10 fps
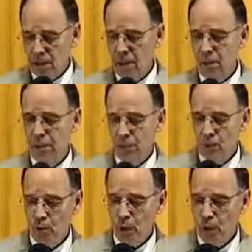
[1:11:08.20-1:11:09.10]
Another
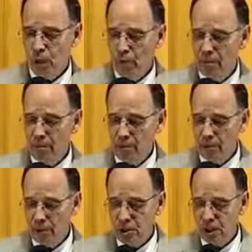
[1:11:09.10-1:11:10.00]
one, What Our
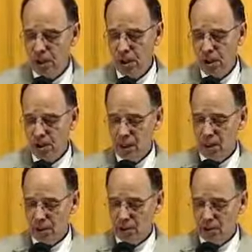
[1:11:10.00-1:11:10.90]
Mothers Didn't
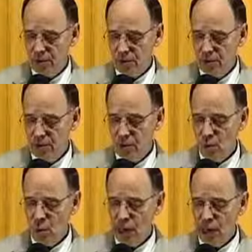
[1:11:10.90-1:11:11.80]
Tell Us,
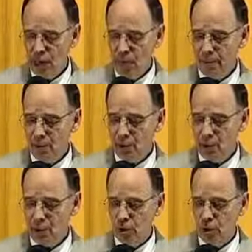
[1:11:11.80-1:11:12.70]
Why
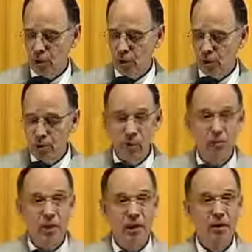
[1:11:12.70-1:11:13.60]
Happiness Eludes the
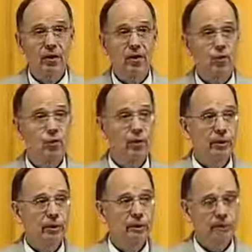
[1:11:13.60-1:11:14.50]
Modern Woman.